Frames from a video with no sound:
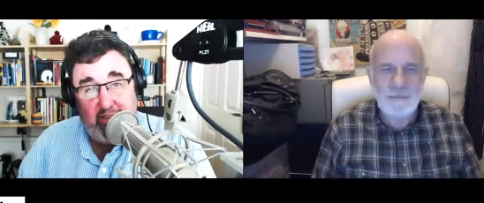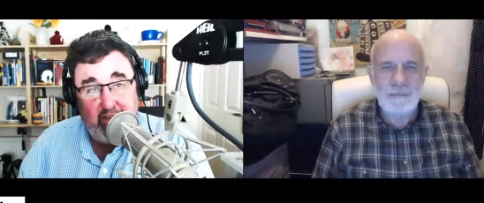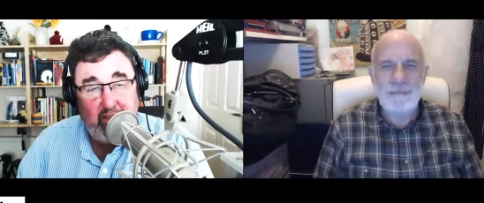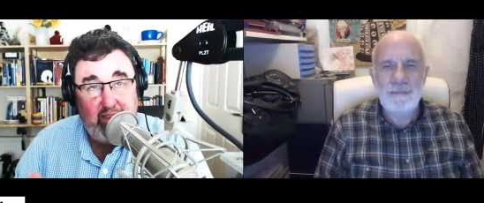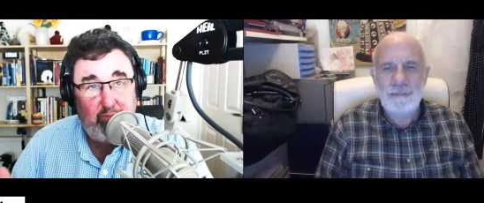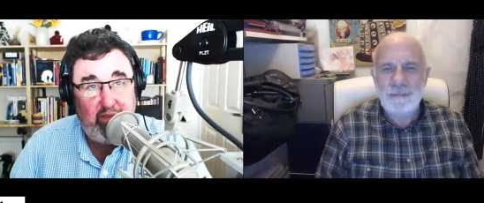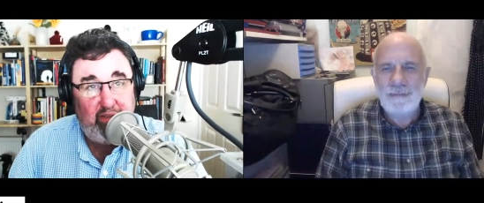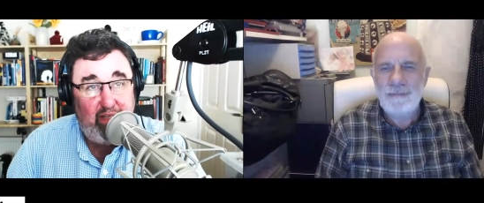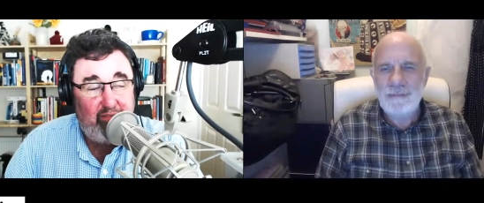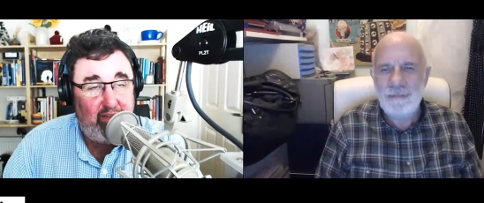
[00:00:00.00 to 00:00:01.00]
Speaker 1: i um, with
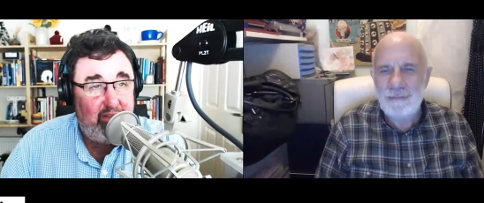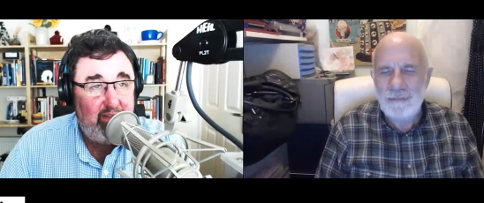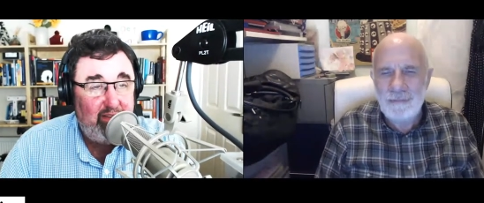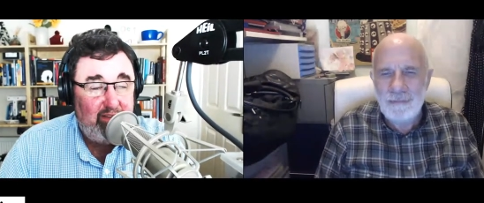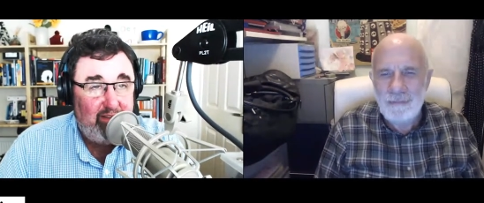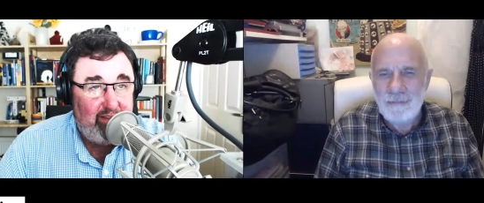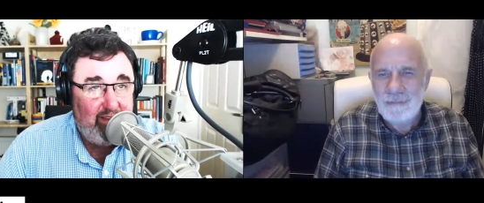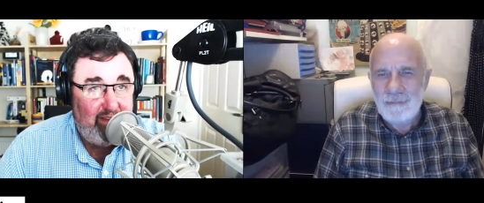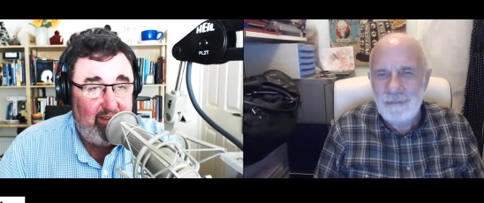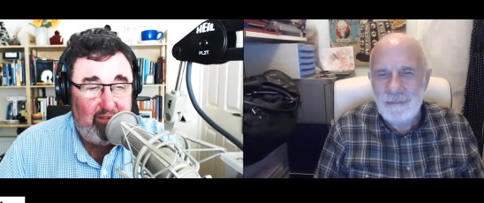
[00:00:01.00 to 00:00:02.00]
ever
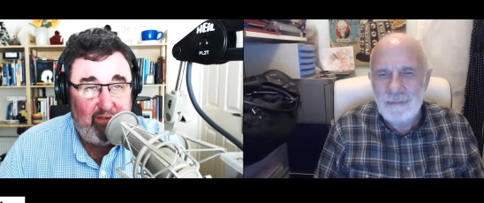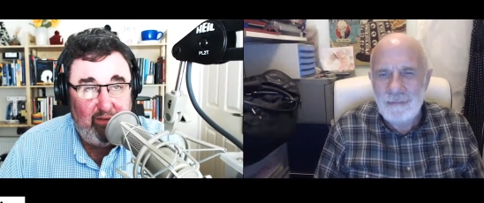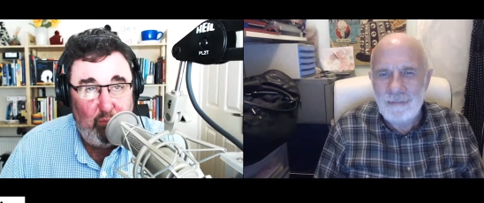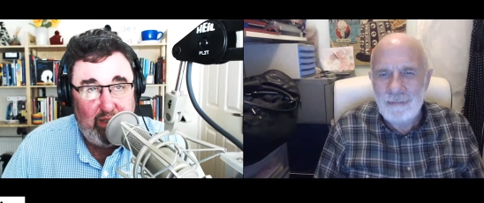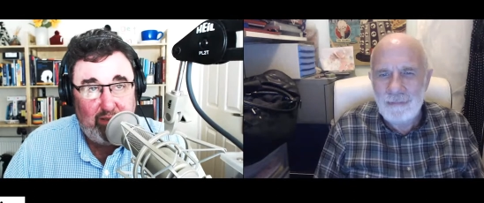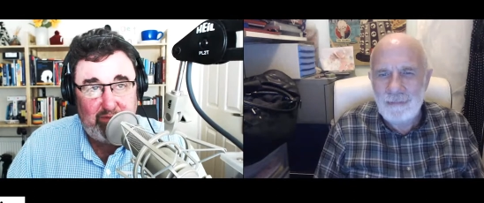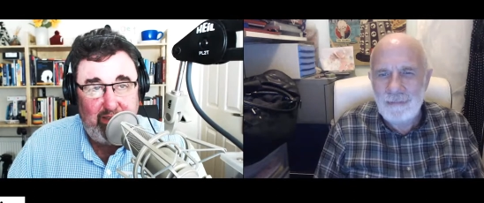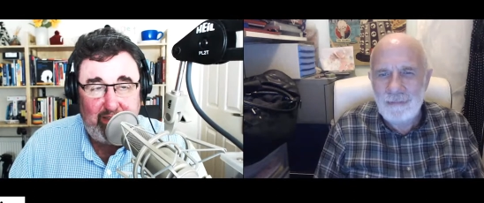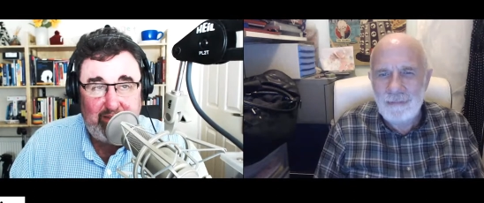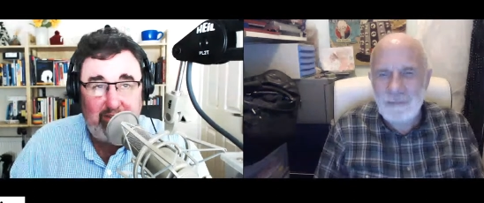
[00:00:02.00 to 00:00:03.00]
the the
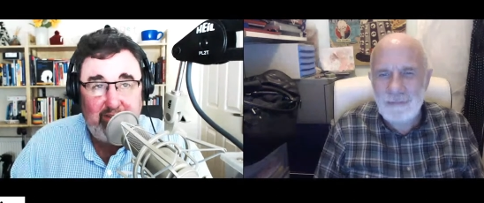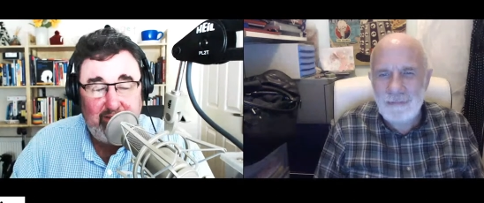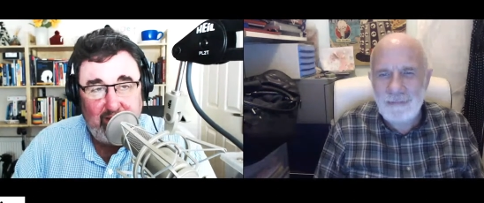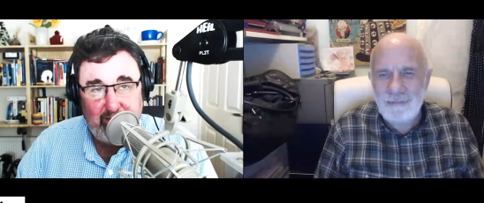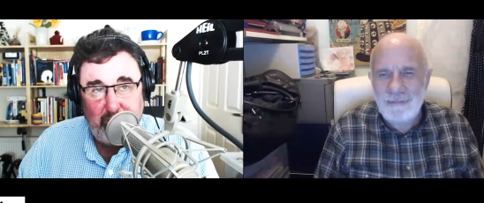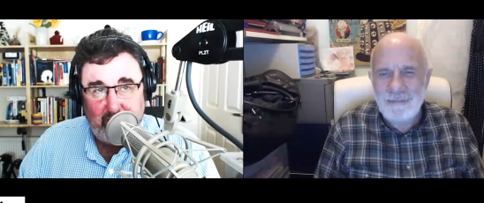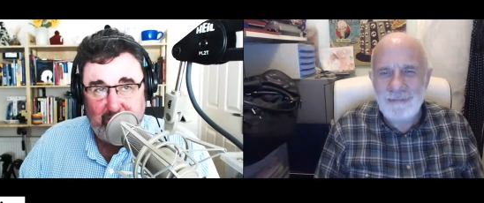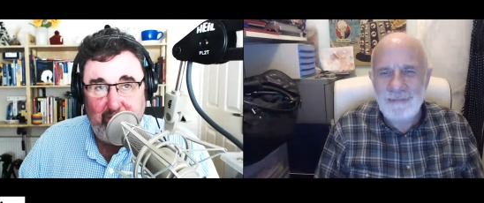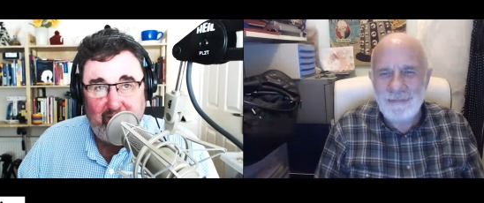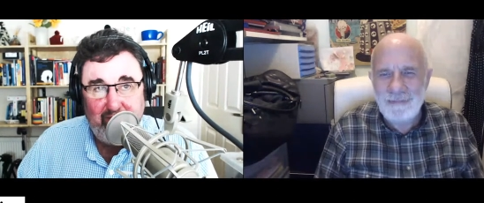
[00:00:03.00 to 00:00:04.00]
well-read and
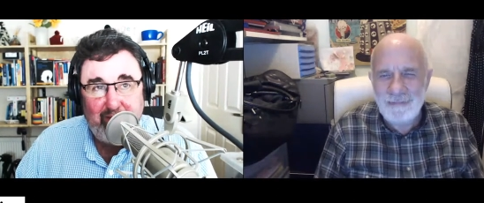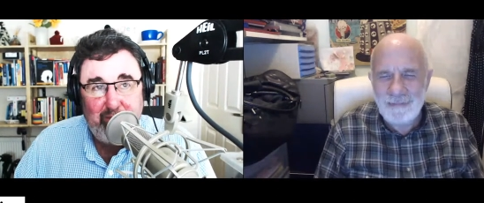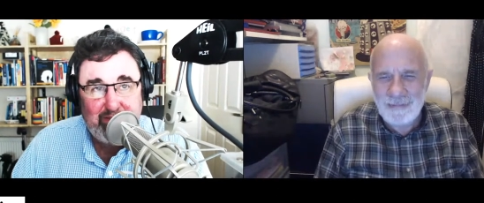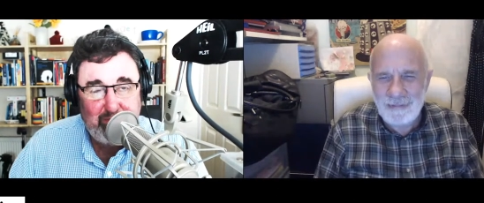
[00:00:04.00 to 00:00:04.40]
polymathic Mr.